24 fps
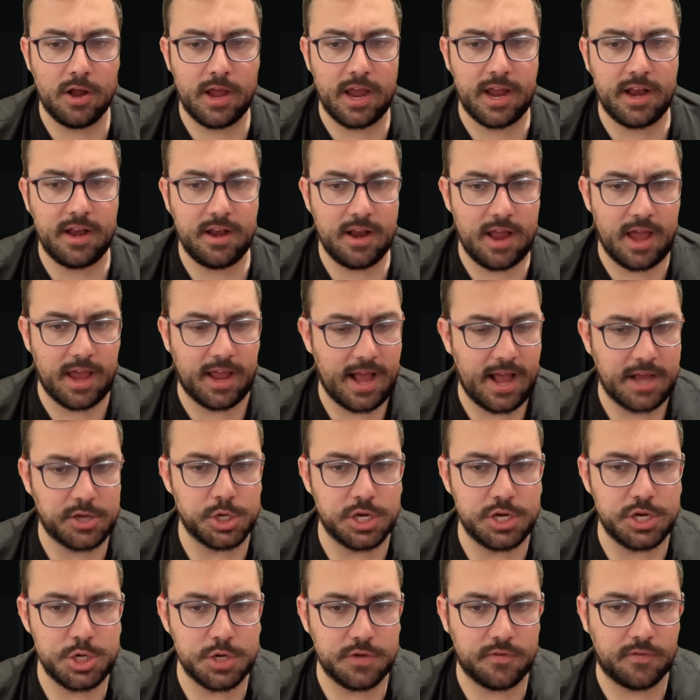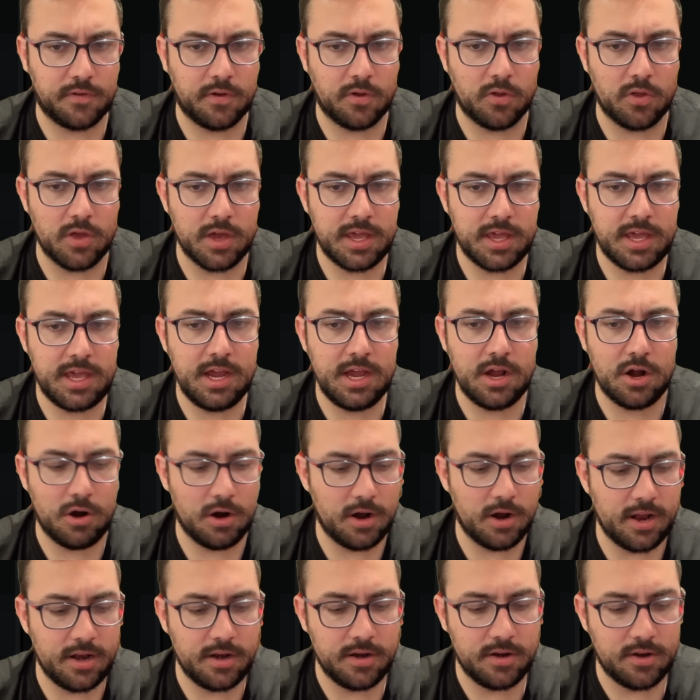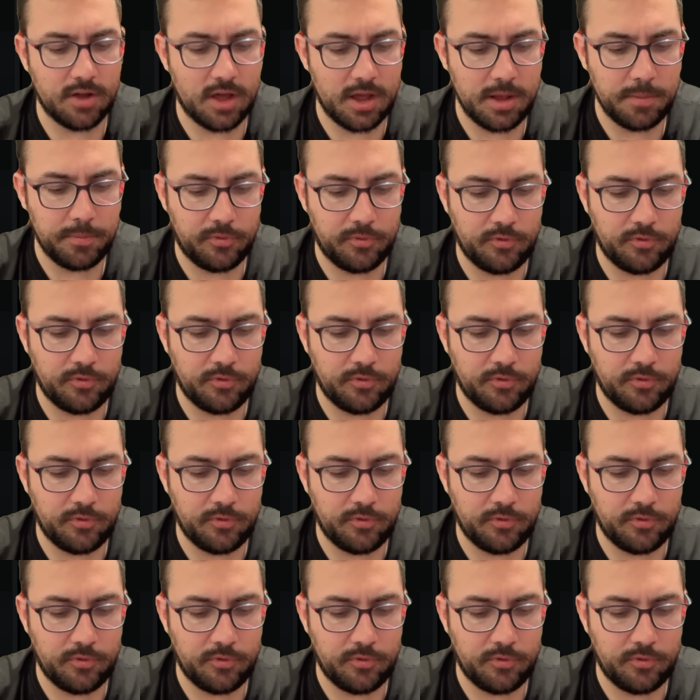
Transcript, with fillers: and I can actually just click here and type